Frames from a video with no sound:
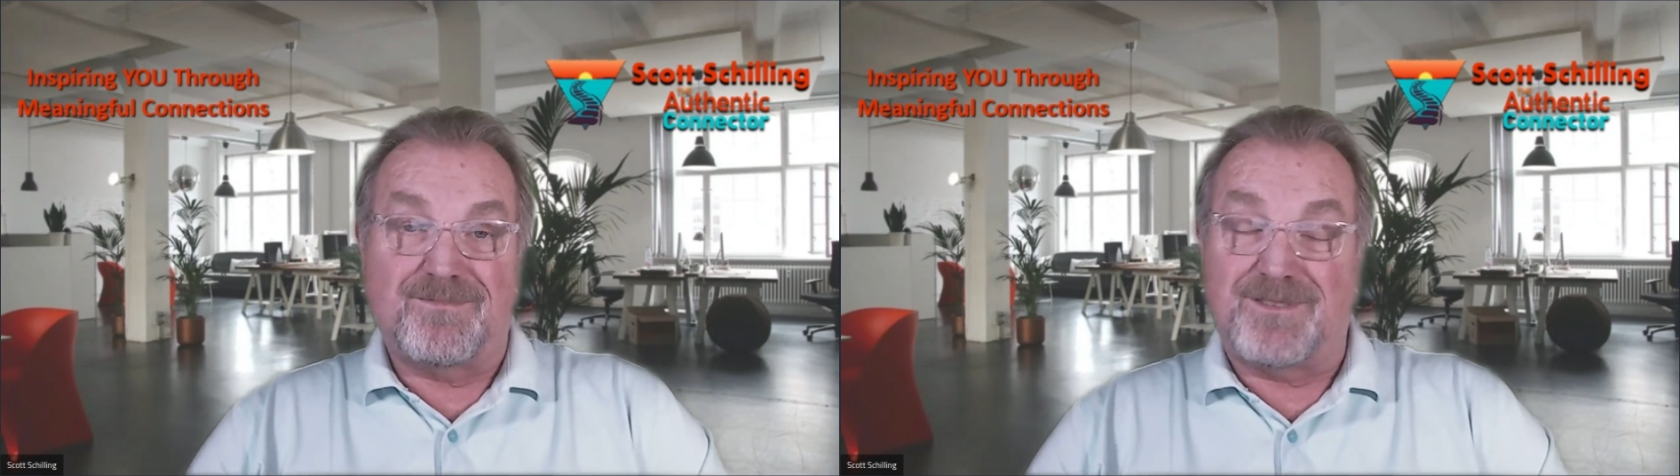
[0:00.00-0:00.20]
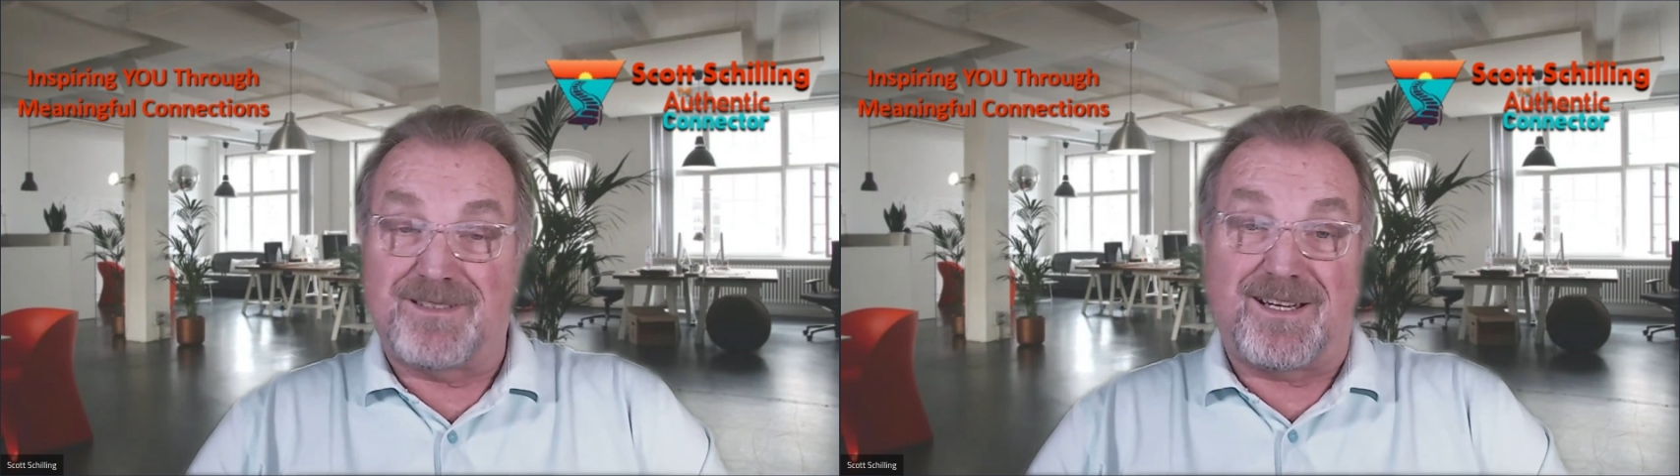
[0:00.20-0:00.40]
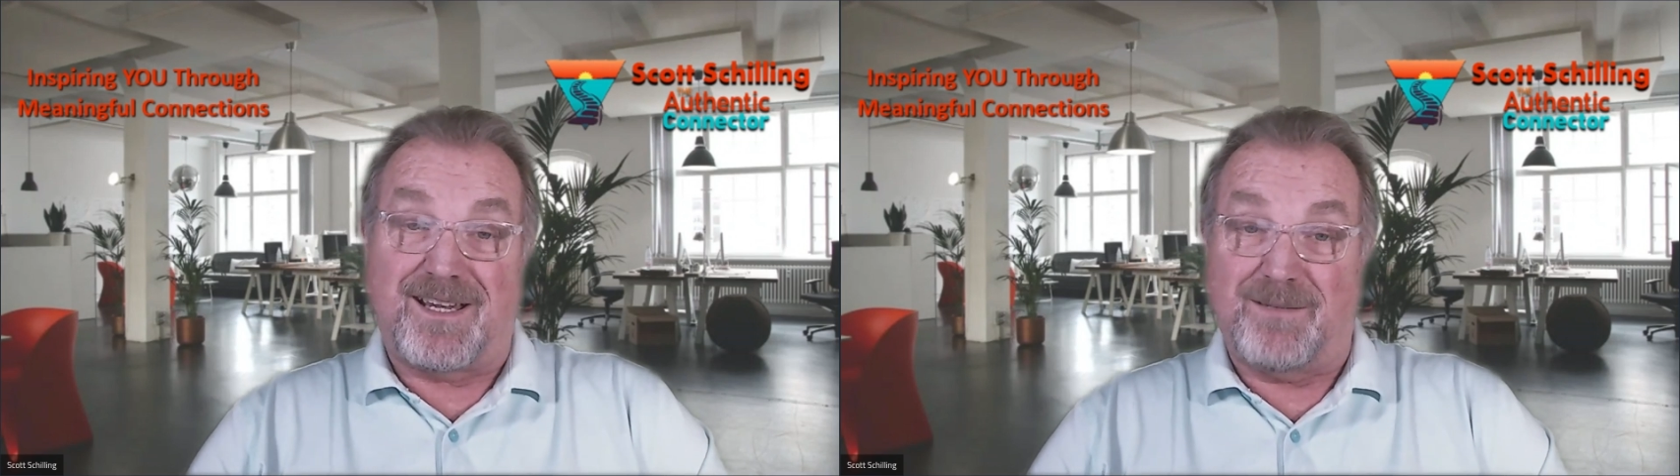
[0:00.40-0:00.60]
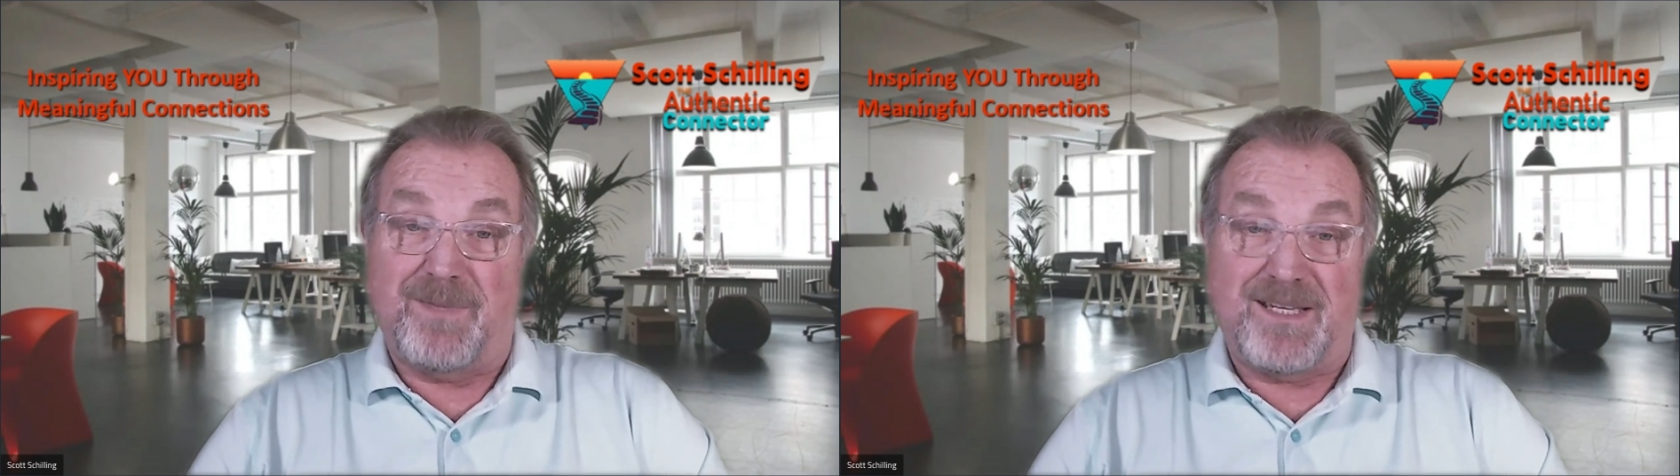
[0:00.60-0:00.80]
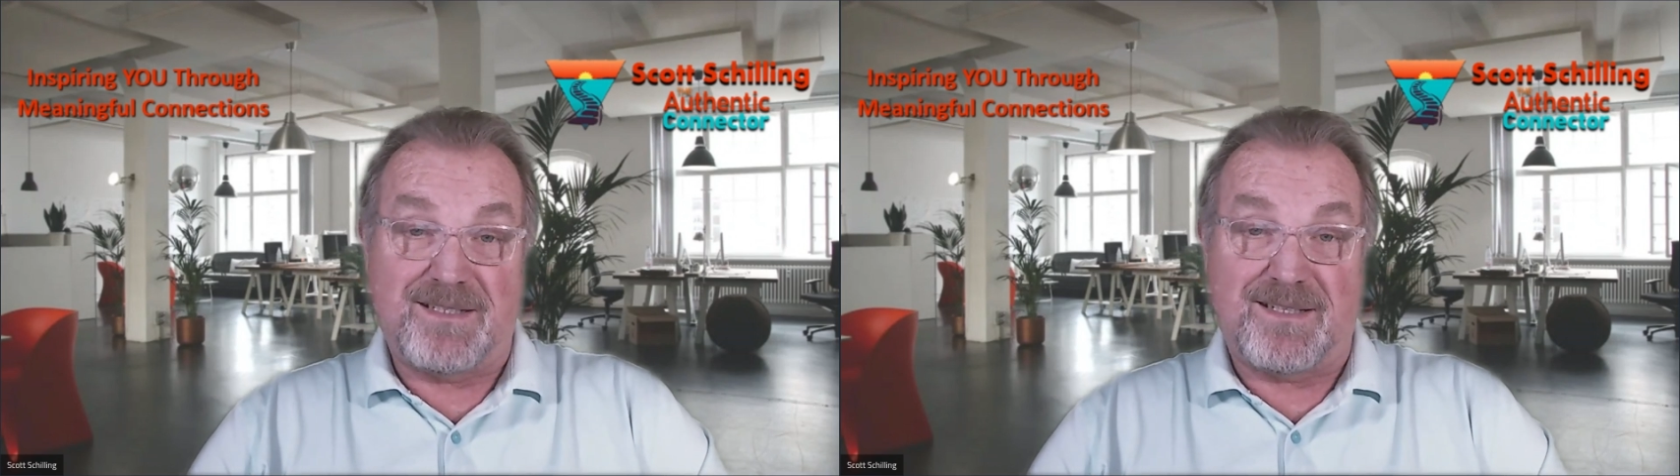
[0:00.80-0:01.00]
Well, it kind of
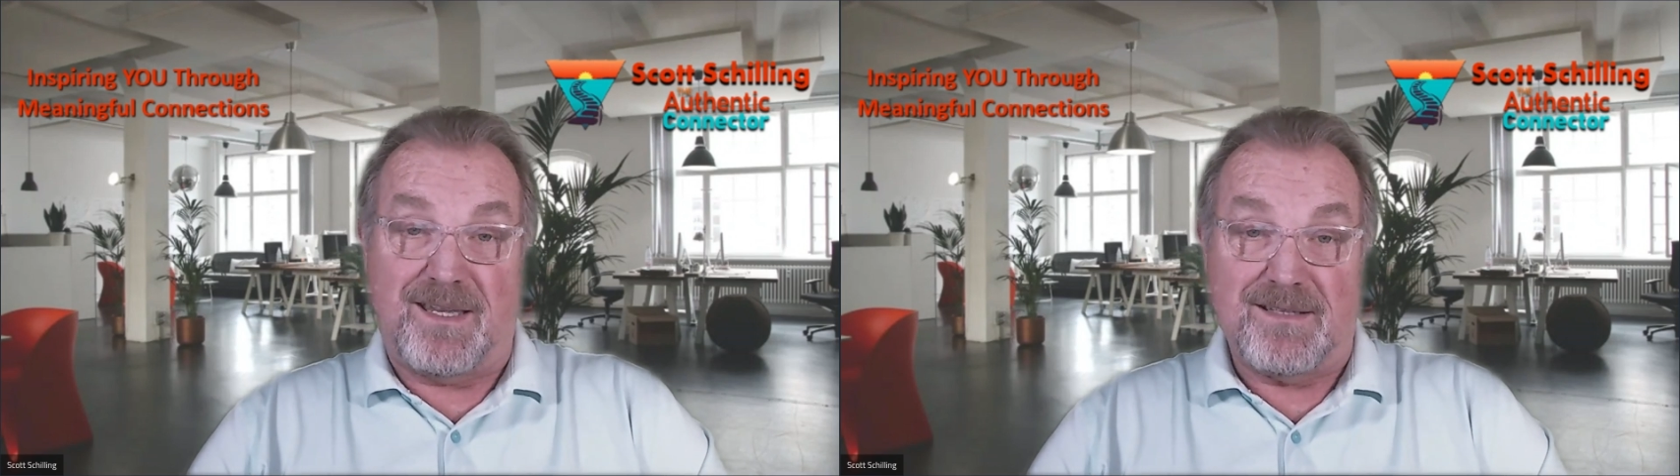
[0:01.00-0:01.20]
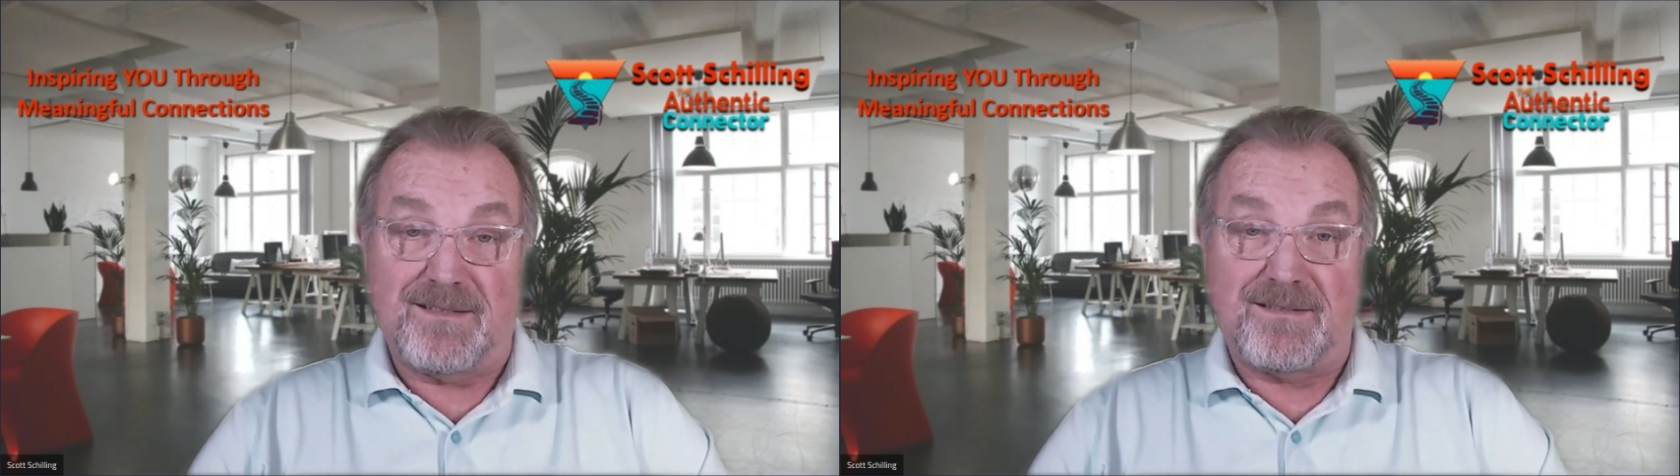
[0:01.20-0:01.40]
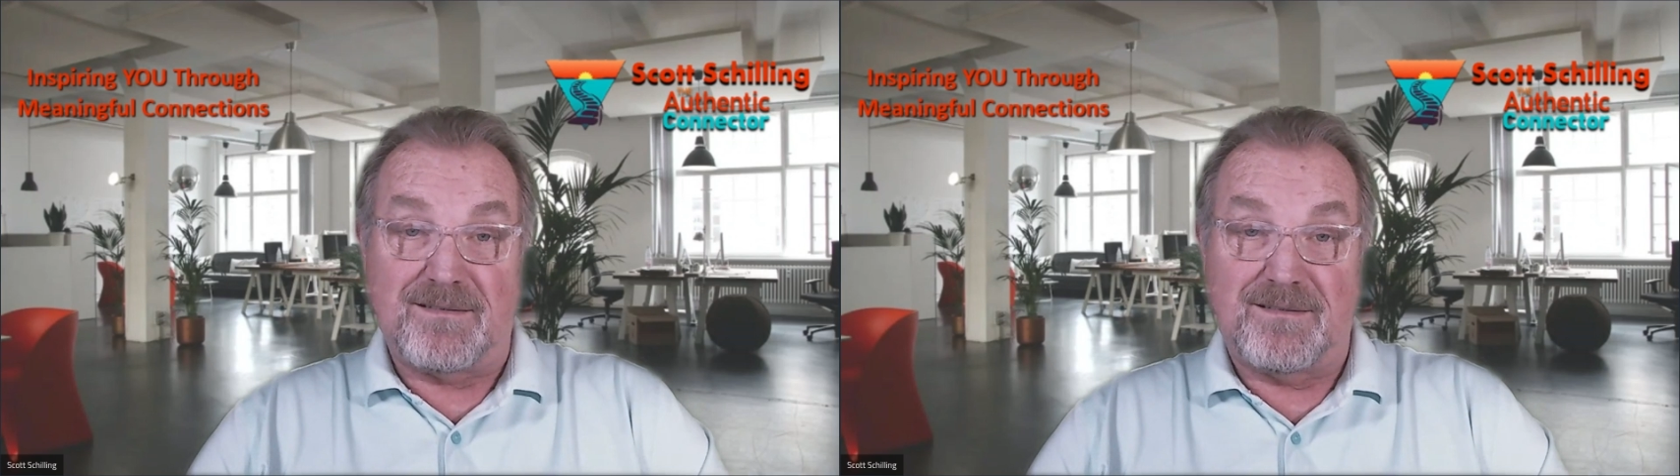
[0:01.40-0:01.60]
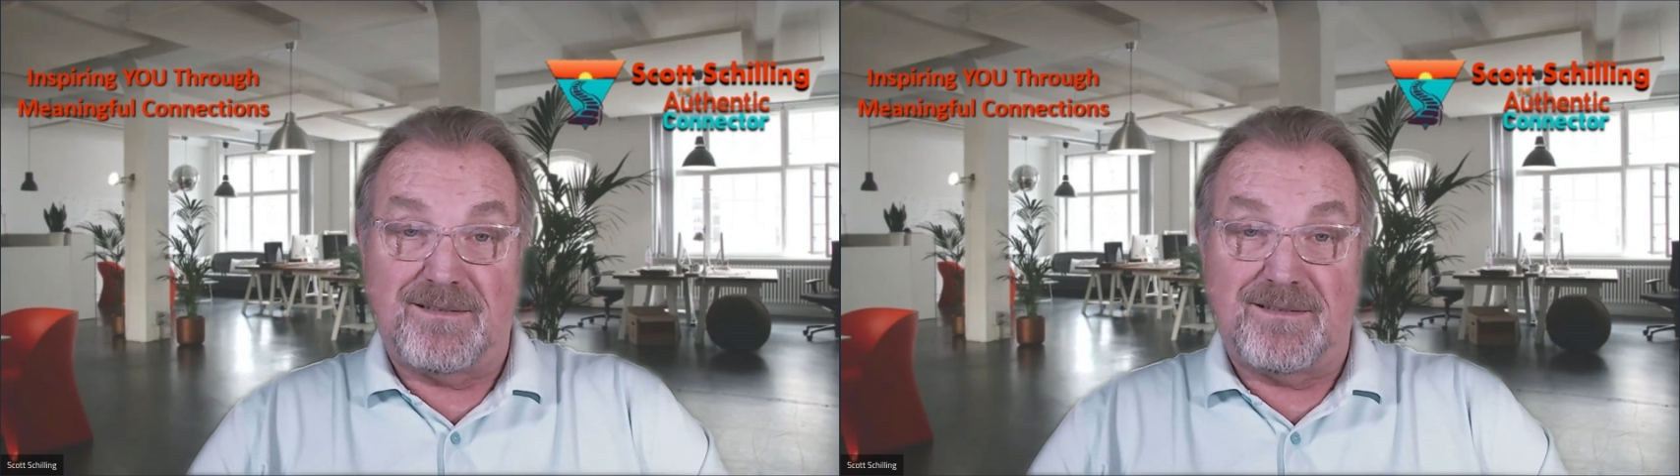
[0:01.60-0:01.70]
makes sense.